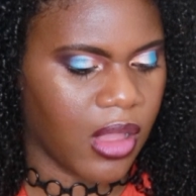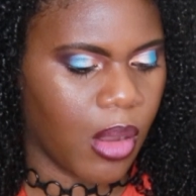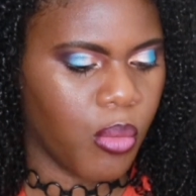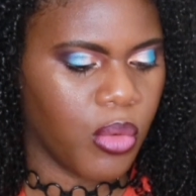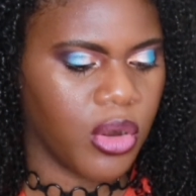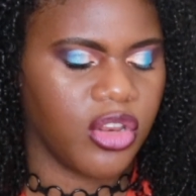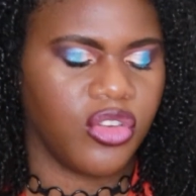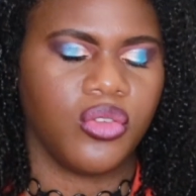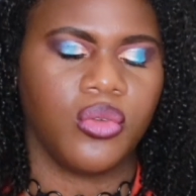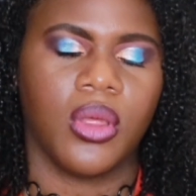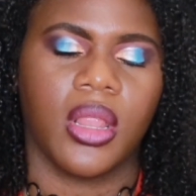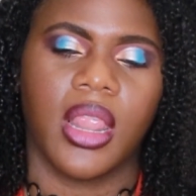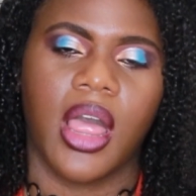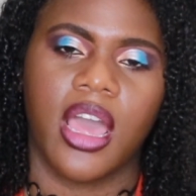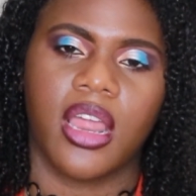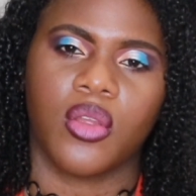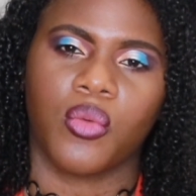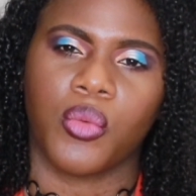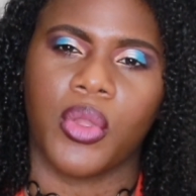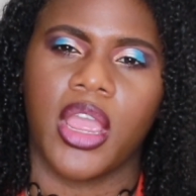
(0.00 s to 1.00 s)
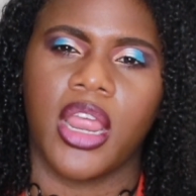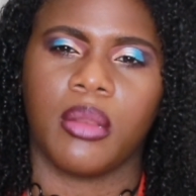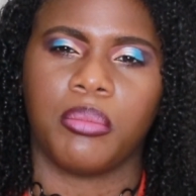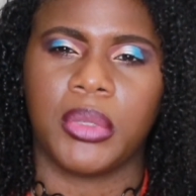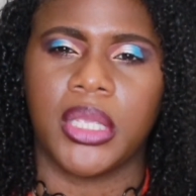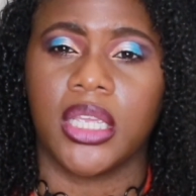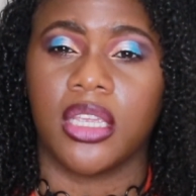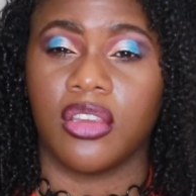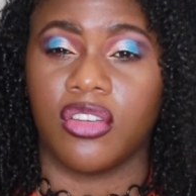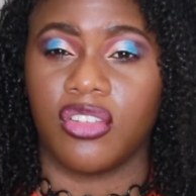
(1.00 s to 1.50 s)
I want to do a lot of red
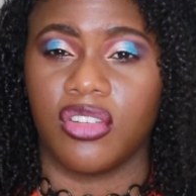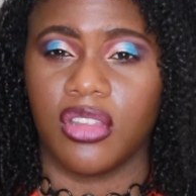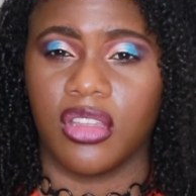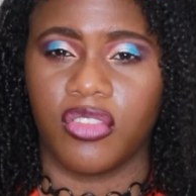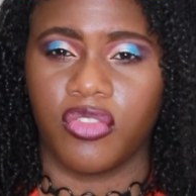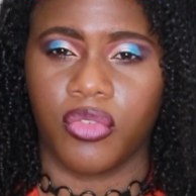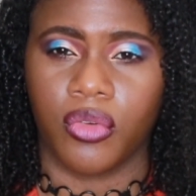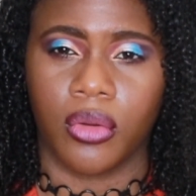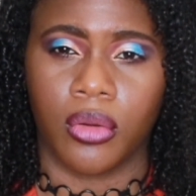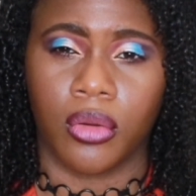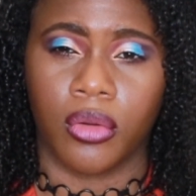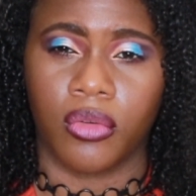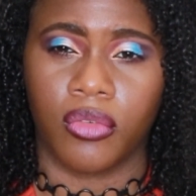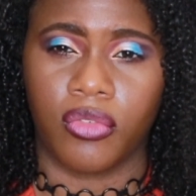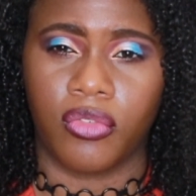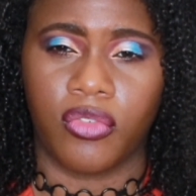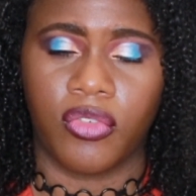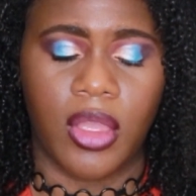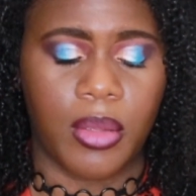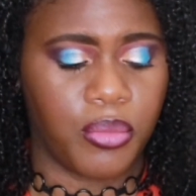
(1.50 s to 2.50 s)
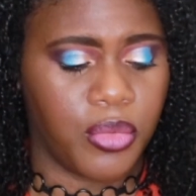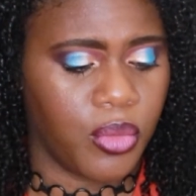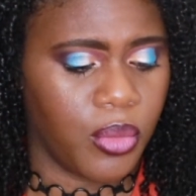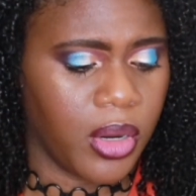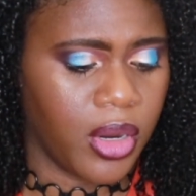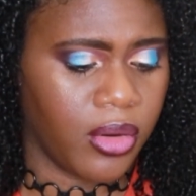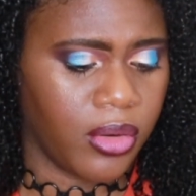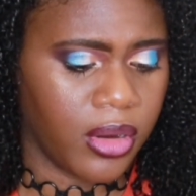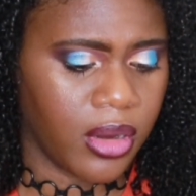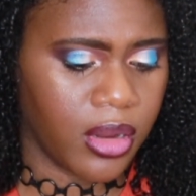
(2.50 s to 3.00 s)
pinkish looks for
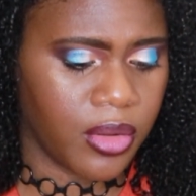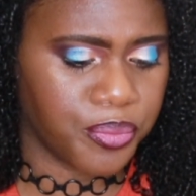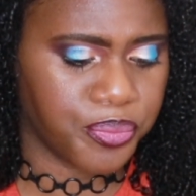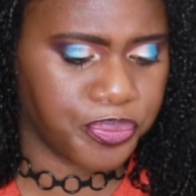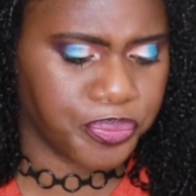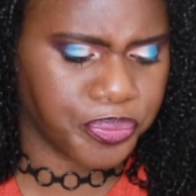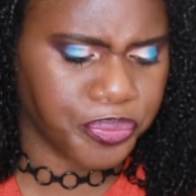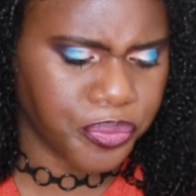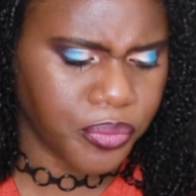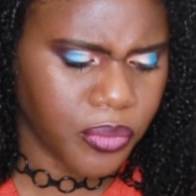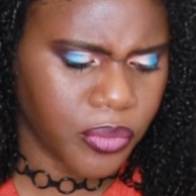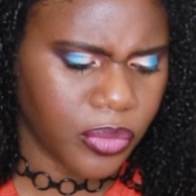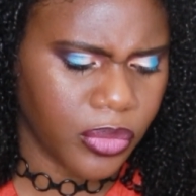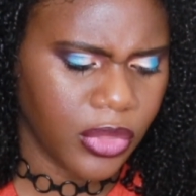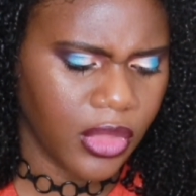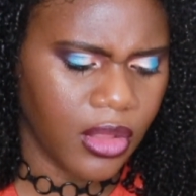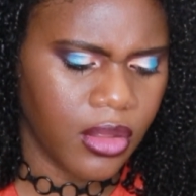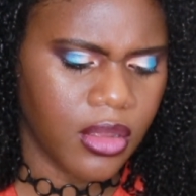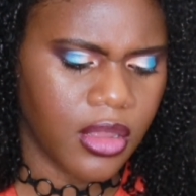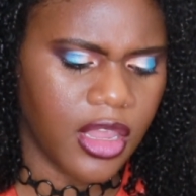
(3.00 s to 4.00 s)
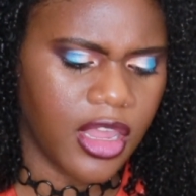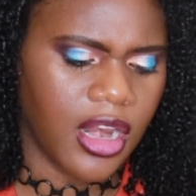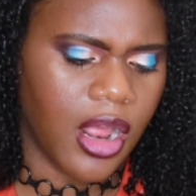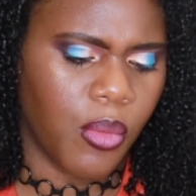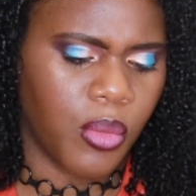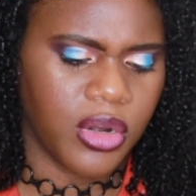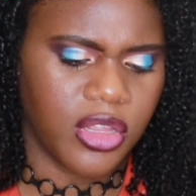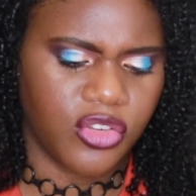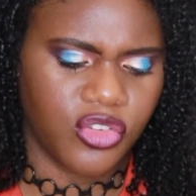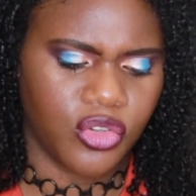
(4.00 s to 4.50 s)
February, and
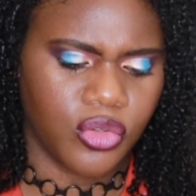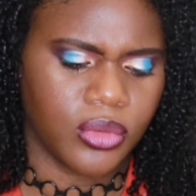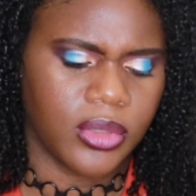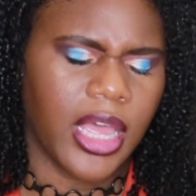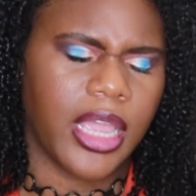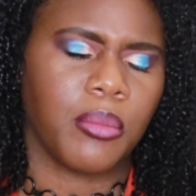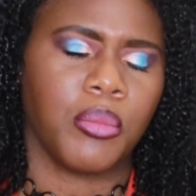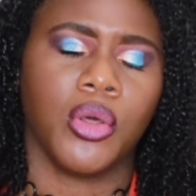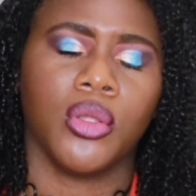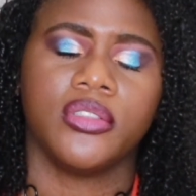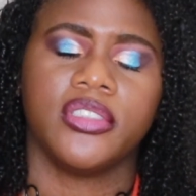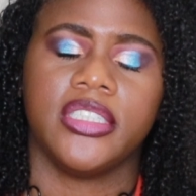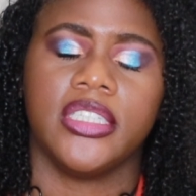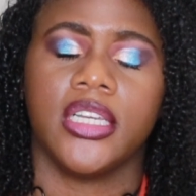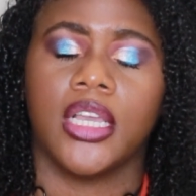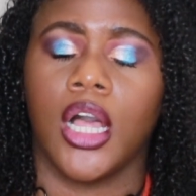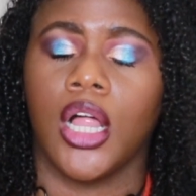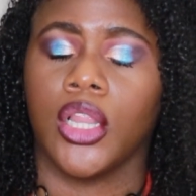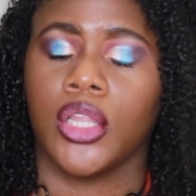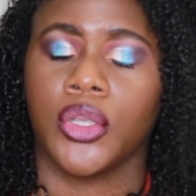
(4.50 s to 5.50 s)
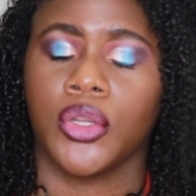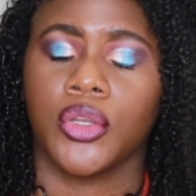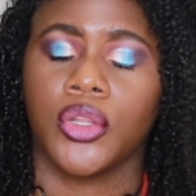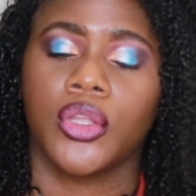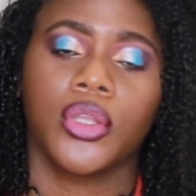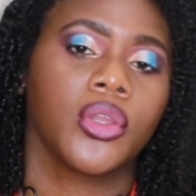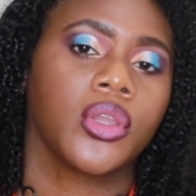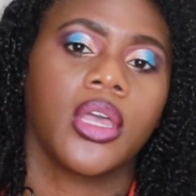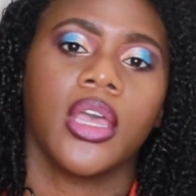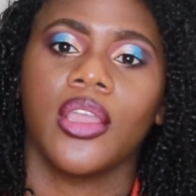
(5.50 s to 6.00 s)
I want to do like multicolored
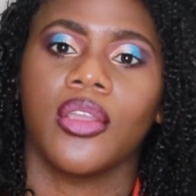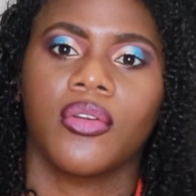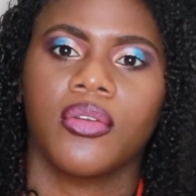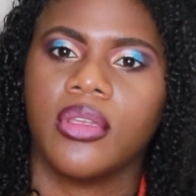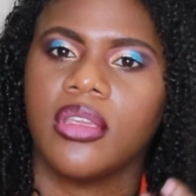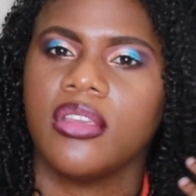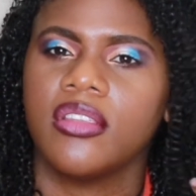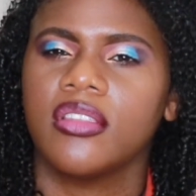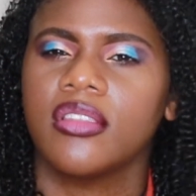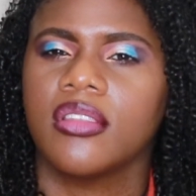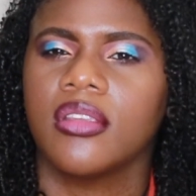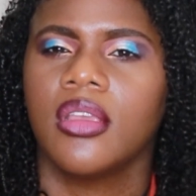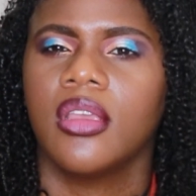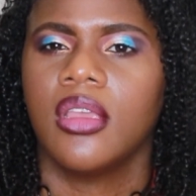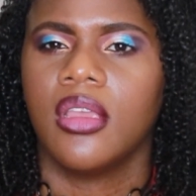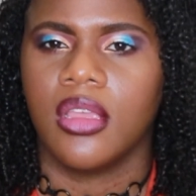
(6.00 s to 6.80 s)
cut crease.